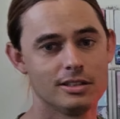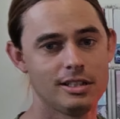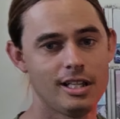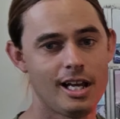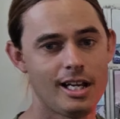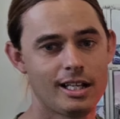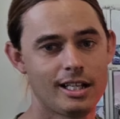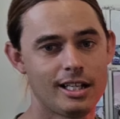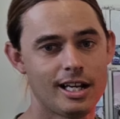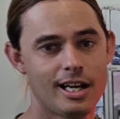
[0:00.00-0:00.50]

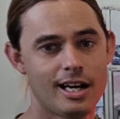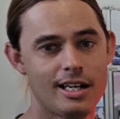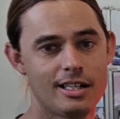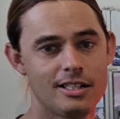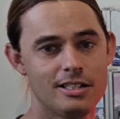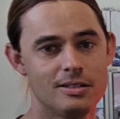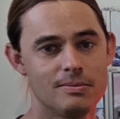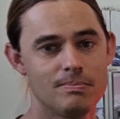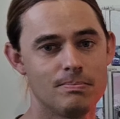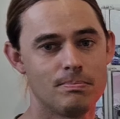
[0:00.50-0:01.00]
That card
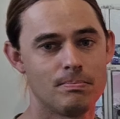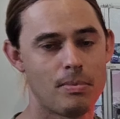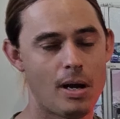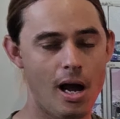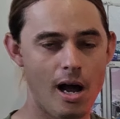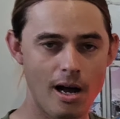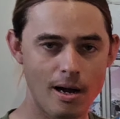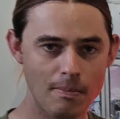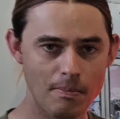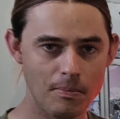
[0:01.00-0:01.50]
is
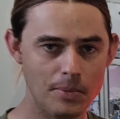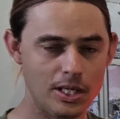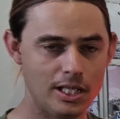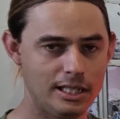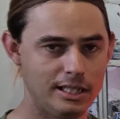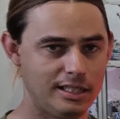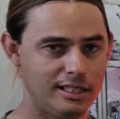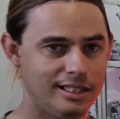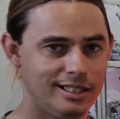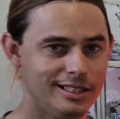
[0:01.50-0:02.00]

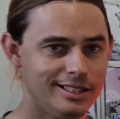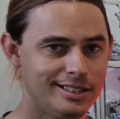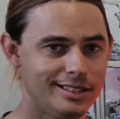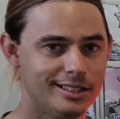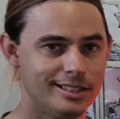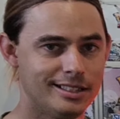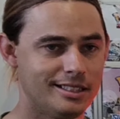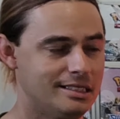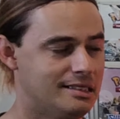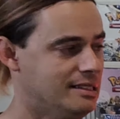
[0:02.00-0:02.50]
pumping, isn't
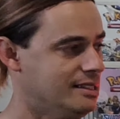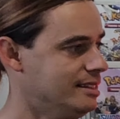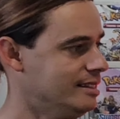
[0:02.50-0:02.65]
it?